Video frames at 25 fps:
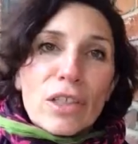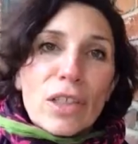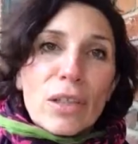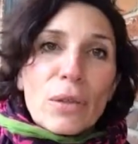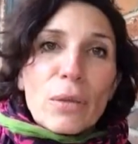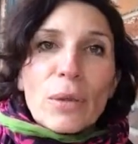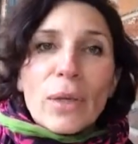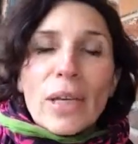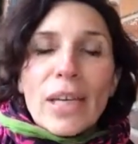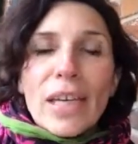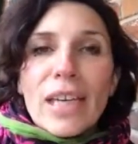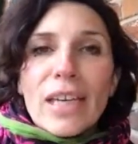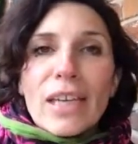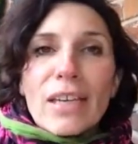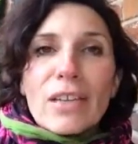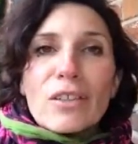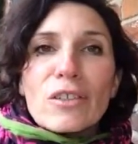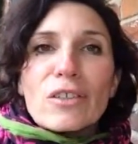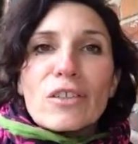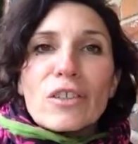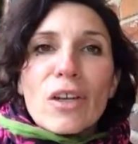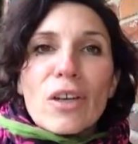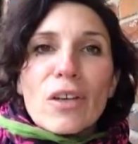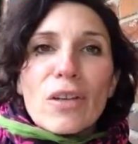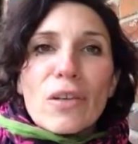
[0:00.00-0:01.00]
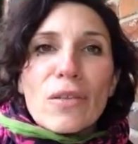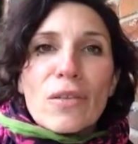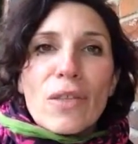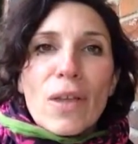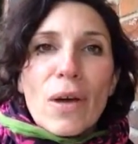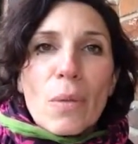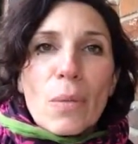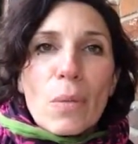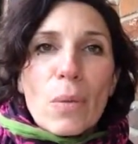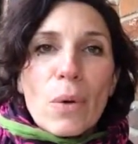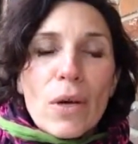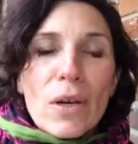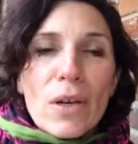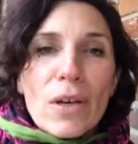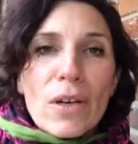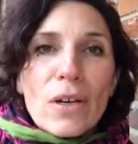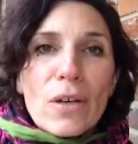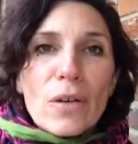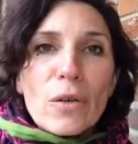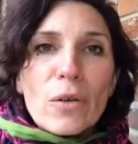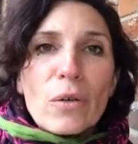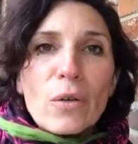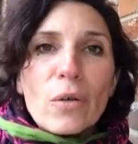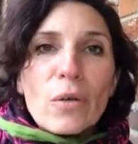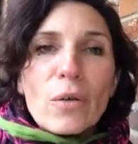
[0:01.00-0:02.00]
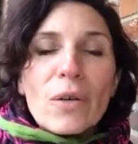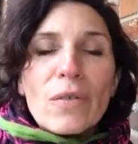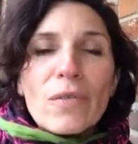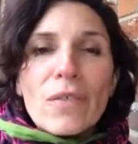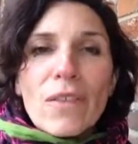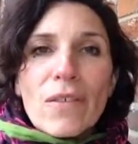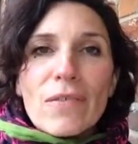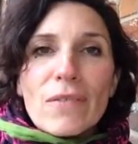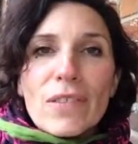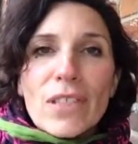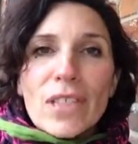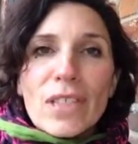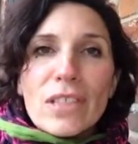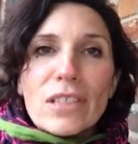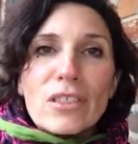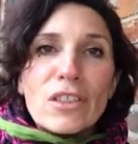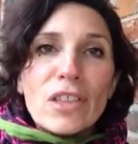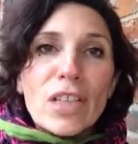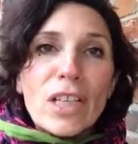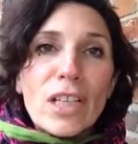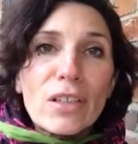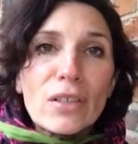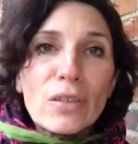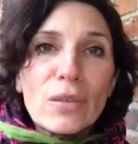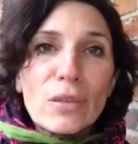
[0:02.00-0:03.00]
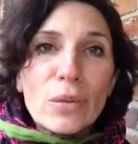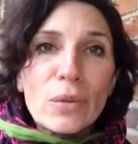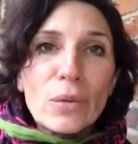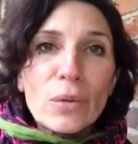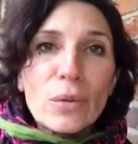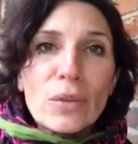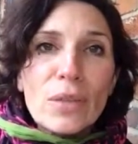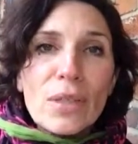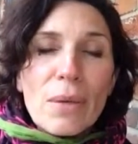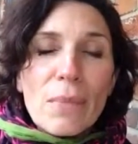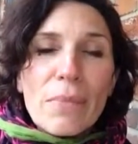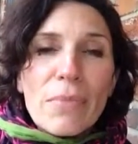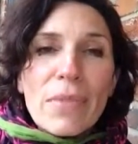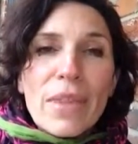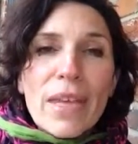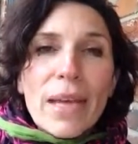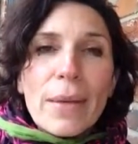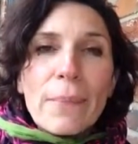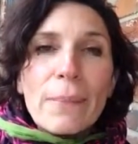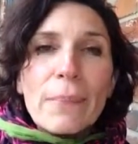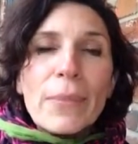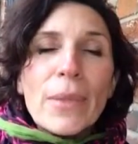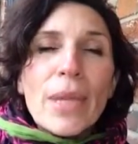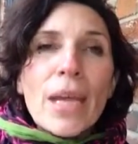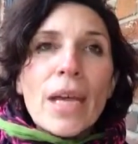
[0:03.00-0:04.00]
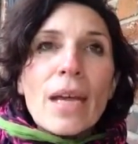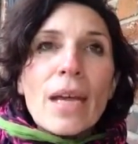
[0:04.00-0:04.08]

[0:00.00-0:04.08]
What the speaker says: or he could show you their work, or if they've done a jigsaw or something,